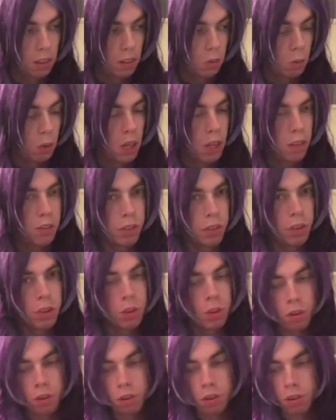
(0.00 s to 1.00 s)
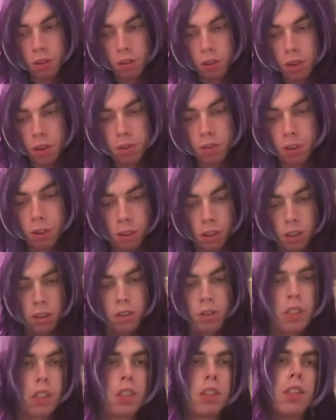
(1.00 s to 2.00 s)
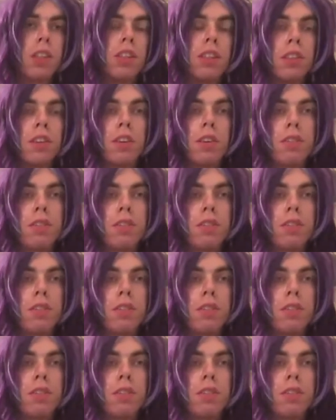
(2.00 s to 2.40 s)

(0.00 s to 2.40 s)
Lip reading: We have contact that